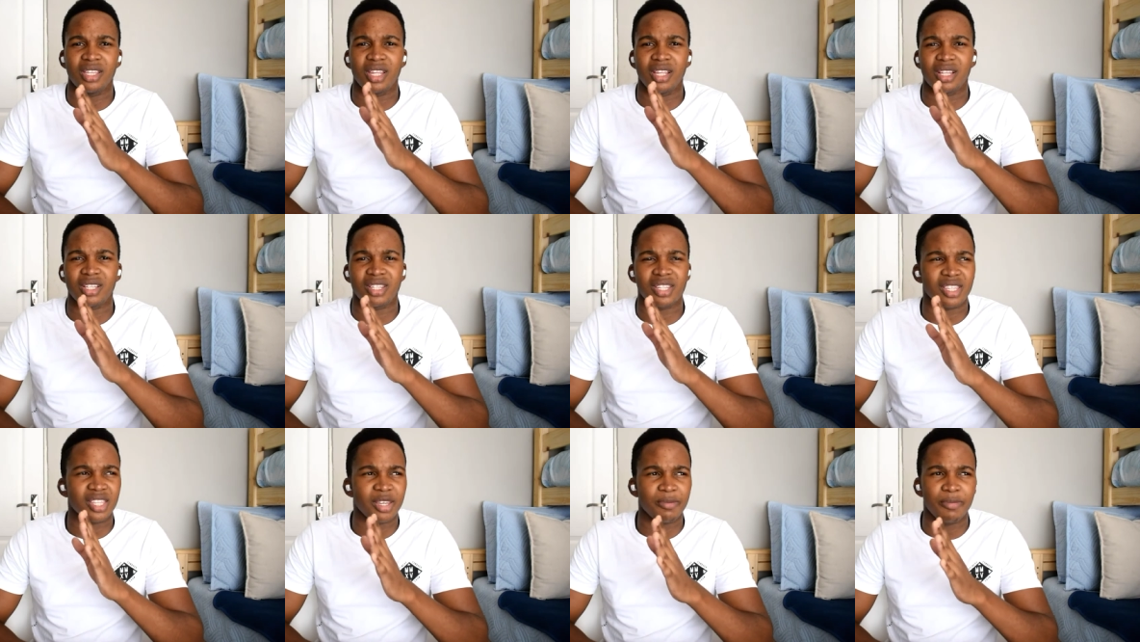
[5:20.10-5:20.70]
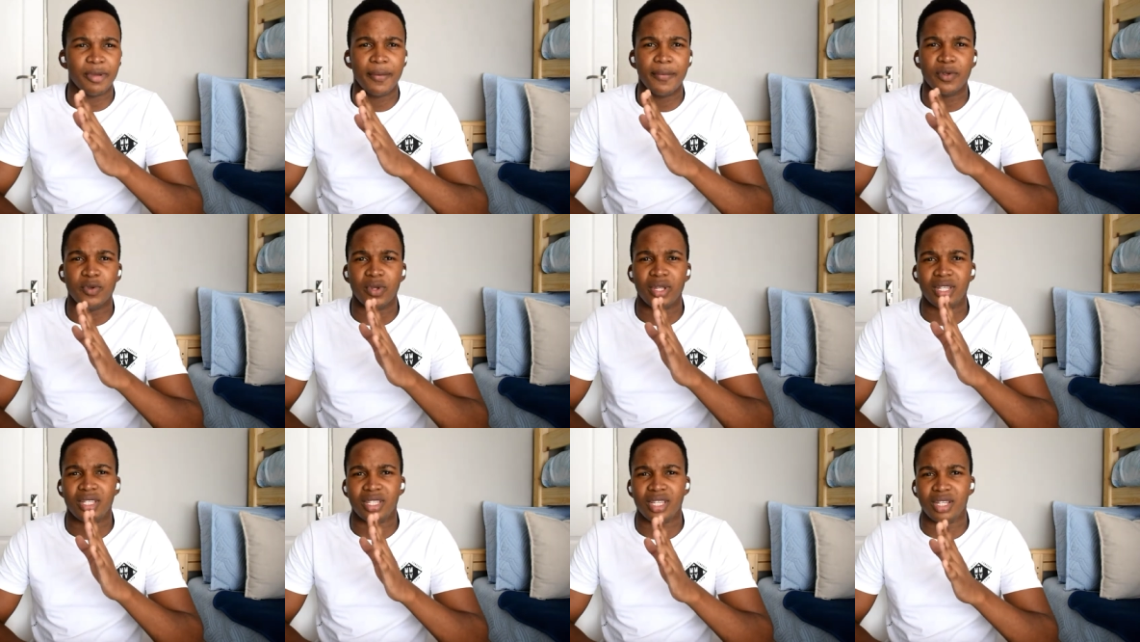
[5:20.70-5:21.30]
and then it's three beeps
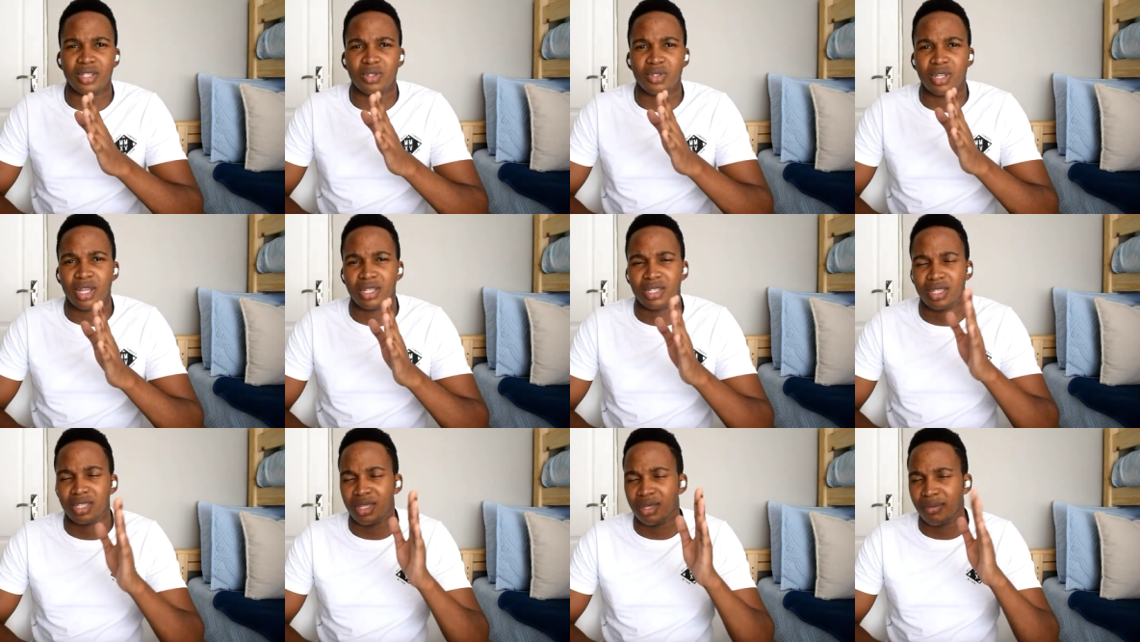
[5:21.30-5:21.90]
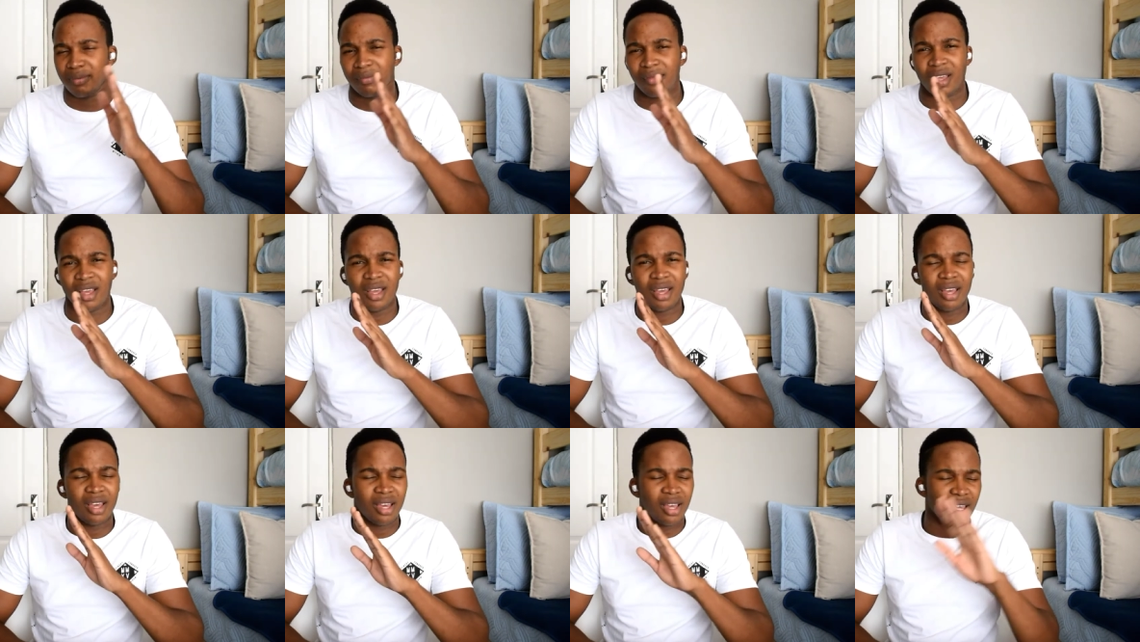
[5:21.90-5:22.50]
when it tells you that the,
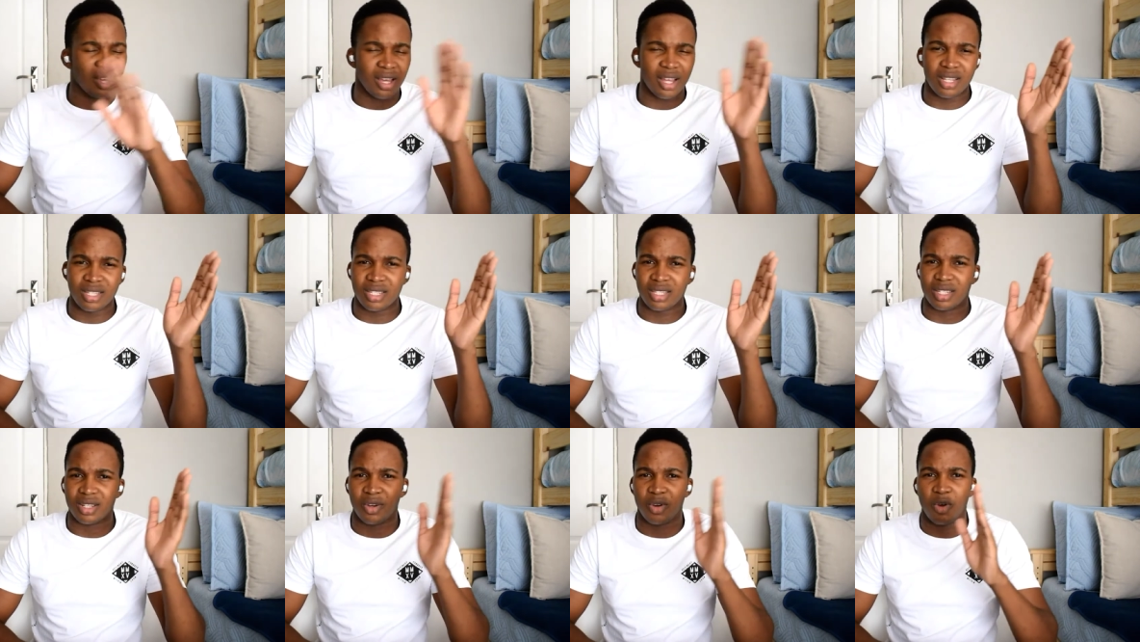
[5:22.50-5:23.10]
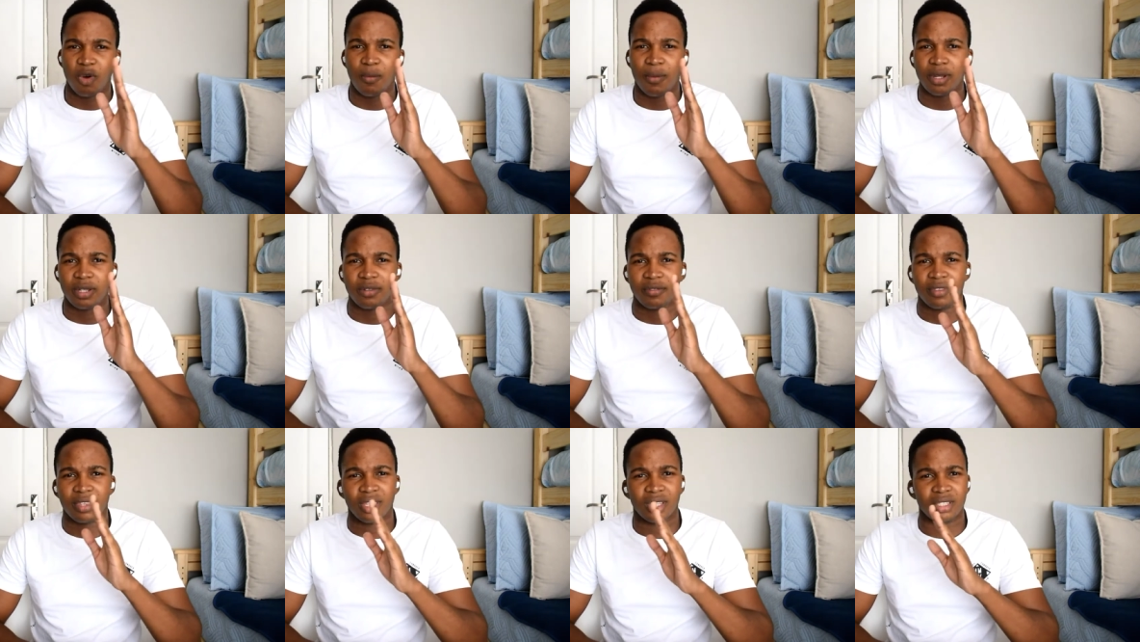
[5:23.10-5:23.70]
it's a whole
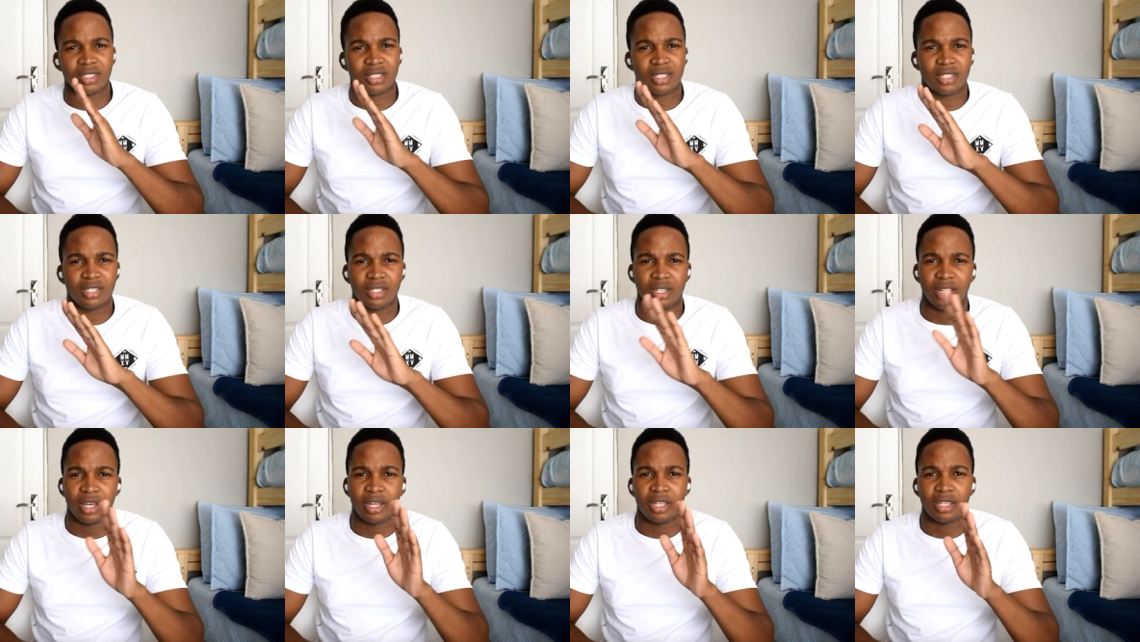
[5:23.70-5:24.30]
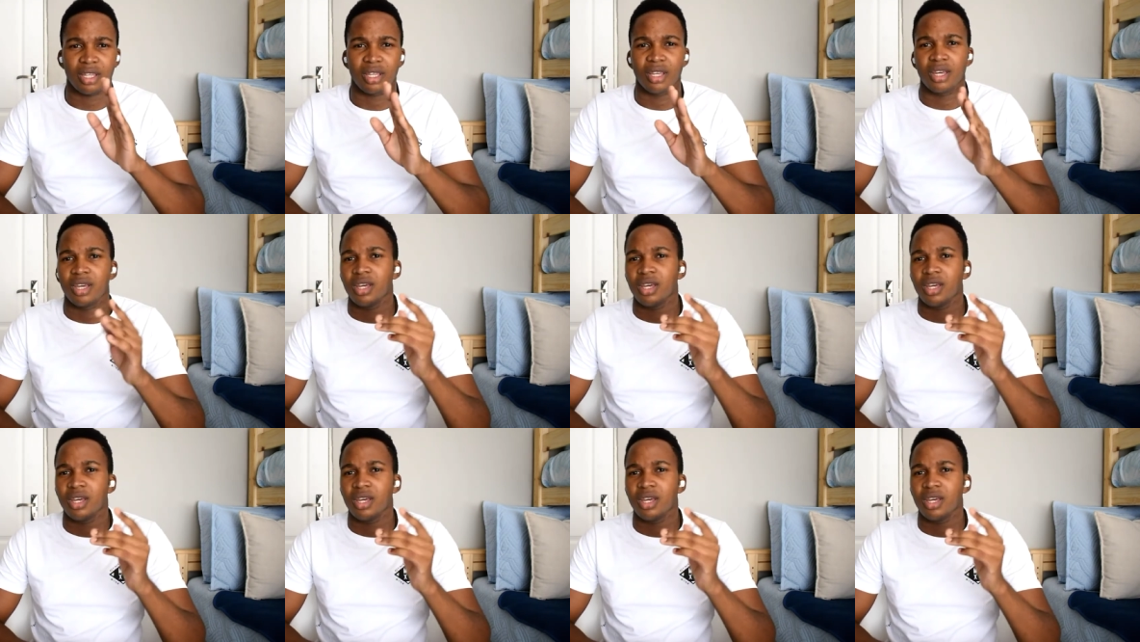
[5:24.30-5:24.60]
bunch of things, right?